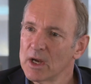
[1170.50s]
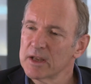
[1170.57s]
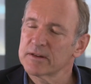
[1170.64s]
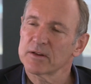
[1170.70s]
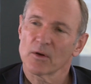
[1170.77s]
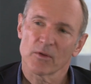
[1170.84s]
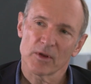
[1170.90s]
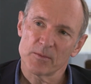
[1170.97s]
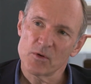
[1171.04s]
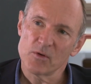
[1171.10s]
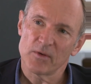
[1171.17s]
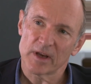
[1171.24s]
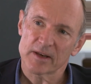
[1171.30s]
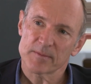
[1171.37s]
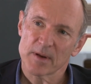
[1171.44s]
So the
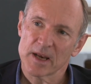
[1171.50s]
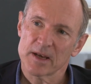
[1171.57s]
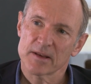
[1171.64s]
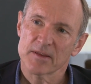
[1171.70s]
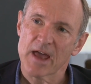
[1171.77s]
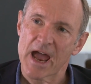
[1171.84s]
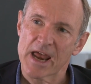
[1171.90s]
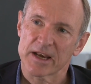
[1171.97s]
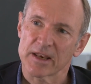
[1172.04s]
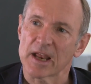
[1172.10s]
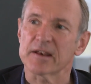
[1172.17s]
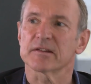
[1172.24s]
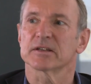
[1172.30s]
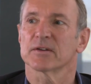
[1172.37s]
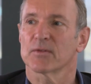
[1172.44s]
movie explains that.
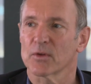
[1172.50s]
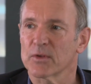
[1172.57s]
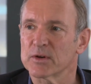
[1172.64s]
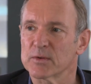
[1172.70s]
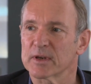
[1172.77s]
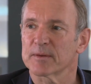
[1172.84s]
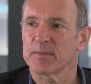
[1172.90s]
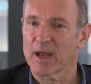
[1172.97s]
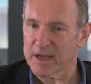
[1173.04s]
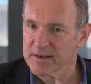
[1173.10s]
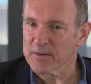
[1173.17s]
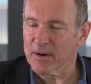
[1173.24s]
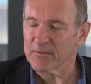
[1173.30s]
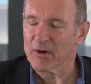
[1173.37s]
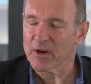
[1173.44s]
That's a difficult thing to explain.
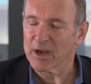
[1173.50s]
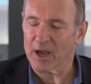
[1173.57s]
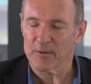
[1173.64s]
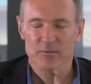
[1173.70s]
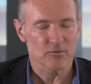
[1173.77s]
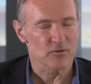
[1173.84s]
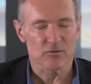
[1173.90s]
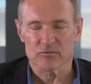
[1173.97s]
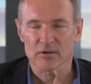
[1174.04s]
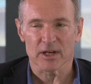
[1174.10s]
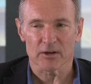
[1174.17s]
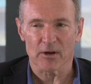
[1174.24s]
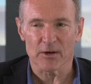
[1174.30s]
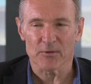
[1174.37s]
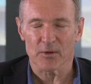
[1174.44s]
So I'm really
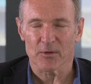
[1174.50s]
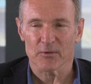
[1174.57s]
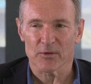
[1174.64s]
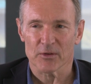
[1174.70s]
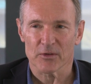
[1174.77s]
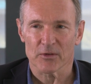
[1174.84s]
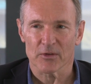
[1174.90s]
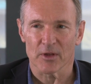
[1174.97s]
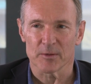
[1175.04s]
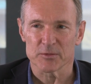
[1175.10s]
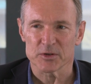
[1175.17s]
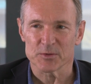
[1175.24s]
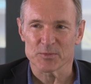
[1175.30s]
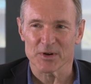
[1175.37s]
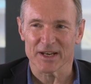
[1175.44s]
grateful for them
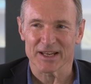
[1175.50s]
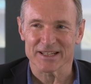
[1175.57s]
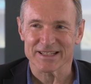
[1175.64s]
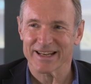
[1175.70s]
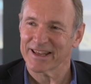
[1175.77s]
to putting it together.